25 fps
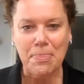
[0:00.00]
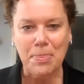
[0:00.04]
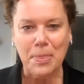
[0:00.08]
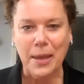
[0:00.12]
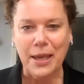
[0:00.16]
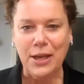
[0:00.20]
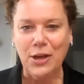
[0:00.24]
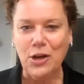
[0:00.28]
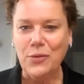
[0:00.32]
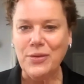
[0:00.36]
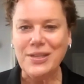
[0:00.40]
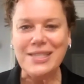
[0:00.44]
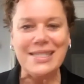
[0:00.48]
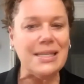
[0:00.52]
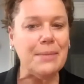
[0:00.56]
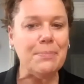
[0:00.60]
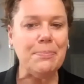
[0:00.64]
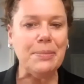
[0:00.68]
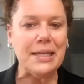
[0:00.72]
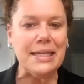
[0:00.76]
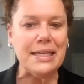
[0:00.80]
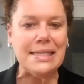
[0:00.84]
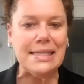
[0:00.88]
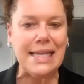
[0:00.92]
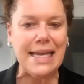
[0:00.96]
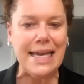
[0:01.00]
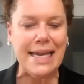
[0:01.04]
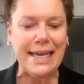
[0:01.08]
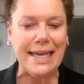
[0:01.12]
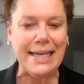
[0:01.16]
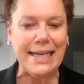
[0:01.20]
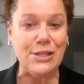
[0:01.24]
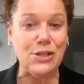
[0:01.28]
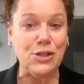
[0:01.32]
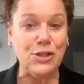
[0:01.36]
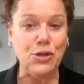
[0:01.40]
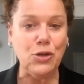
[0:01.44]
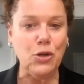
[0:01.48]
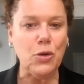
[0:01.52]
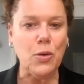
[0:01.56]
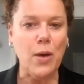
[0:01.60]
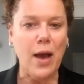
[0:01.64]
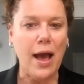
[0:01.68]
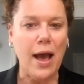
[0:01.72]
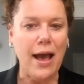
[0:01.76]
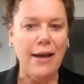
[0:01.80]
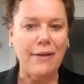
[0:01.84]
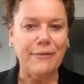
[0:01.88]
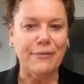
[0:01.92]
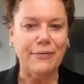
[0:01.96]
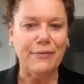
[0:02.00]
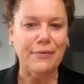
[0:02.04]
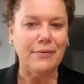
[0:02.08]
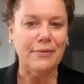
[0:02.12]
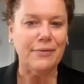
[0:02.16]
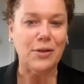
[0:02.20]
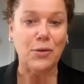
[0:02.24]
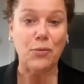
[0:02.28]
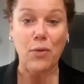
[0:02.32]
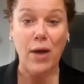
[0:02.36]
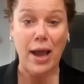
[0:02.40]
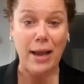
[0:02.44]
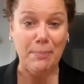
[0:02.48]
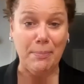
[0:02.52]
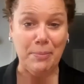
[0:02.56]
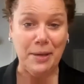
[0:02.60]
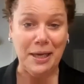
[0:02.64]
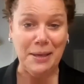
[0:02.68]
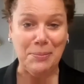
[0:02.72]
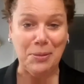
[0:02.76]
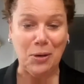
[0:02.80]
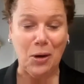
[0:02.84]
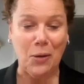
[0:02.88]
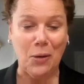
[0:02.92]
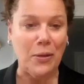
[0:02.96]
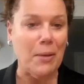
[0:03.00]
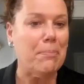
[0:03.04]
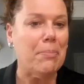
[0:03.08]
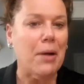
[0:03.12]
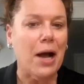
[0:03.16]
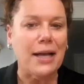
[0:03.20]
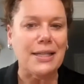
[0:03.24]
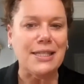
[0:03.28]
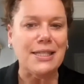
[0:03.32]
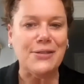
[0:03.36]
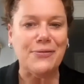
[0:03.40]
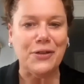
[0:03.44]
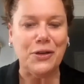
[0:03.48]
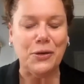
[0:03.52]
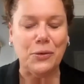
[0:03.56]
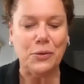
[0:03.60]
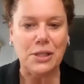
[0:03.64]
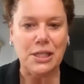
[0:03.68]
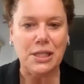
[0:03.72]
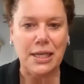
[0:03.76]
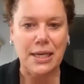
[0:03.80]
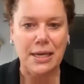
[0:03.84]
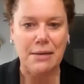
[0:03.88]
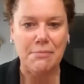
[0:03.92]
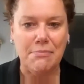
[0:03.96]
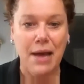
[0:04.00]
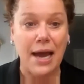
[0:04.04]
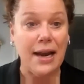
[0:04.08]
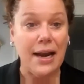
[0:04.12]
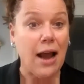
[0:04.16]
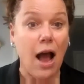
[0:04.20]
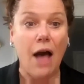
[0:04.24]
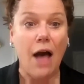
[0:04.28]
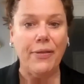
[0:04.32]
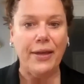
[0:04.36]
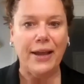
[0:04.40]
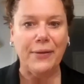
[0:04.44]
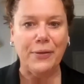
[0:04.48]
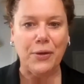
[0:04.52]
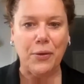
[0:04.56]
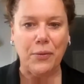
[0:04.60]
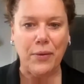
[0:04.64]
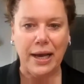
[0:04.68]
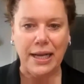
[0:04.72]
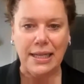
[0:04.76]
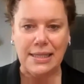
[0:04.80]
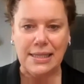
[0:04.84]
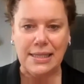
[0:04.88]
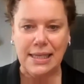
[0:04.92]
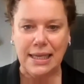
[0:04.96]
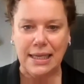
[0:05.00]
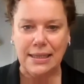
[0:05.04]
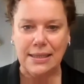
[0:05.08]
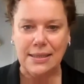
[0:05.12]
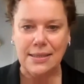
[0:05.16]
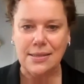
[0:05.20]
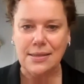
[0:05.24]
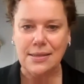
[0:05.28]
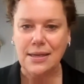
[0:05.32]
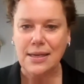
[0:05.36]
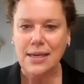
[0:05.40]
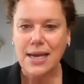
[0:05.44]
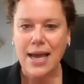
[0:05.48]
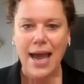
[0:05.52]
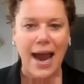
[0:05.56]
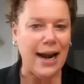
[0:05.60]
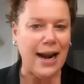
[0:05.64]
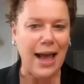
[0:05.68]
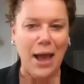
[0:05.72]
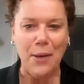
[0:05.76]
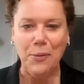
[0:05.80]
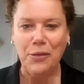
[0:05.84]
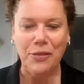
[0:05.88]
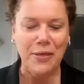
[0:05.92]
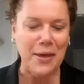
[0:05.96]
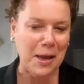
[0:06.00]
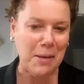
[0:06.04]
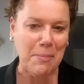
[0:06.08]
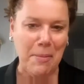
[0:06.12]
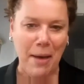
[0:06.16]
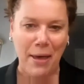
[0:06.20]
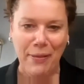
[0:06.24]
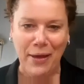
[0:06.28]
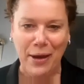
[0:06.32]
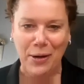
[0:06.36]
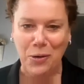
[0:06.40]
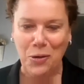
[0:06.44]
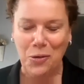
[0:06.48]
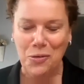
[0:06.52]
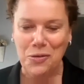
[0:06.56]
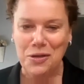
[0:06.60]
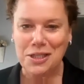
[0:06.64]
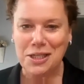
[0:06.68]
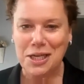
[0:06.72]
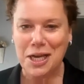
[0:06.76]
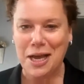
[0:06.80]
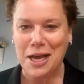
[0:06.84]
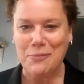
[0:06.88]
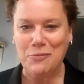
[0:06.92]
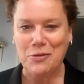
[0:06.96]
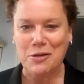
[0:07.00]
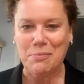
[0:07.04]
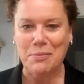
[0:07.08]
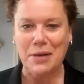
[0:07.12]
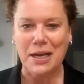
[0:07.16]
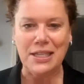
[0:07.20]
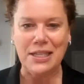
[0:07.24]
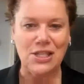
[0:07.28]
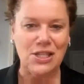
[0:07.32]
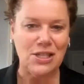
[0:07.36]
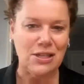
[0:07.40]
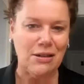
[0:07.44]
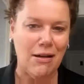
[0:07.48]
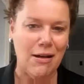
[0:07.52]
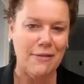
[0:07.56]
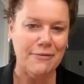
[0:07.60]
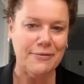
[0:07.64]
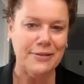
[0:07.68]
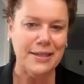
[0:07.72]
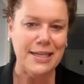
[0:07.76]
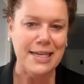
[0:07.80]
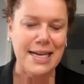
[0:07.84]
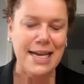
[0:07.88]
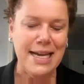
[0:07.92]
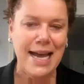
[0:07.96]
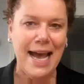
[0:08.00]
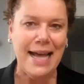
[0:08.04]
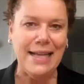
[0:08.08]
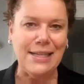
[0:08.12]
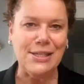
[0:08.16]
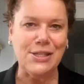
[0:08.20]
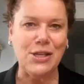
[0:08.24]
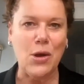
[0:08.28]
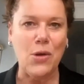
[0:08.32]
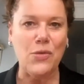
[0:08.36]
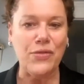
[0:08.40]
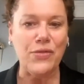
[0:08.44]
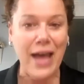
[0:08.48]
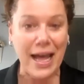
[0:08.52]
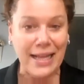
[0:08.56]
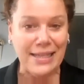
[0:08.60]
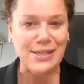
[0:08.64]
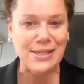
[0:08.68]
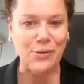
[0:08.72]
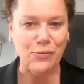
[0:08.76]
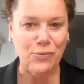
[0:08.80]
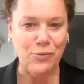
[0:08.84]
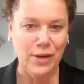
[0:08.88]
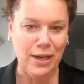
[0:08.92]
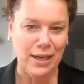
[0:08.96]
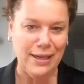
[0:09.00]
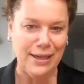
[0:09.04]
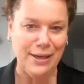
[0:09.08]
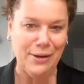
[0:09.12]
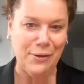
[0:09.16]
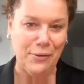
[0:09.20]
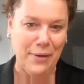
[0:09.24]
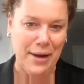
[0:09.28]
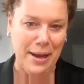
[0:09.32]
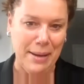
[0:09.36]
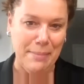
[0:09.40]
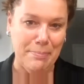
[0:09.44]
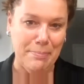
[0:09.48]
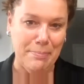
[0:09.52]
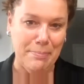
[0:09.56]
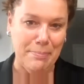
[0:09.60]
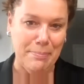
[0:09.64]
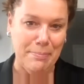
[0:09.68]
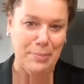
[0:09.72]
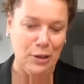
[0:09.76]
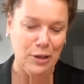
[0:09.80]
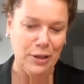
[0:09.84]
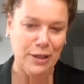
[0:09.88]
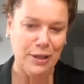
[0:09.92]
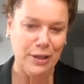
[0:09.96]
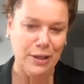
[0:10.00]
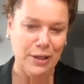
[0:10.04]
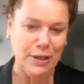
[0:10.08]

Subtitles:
you know, the simplest thing is, do you have the right people on the bus for your team? And are they in the right seats? And I would think about that all the time with my staff. And so that's a really great book.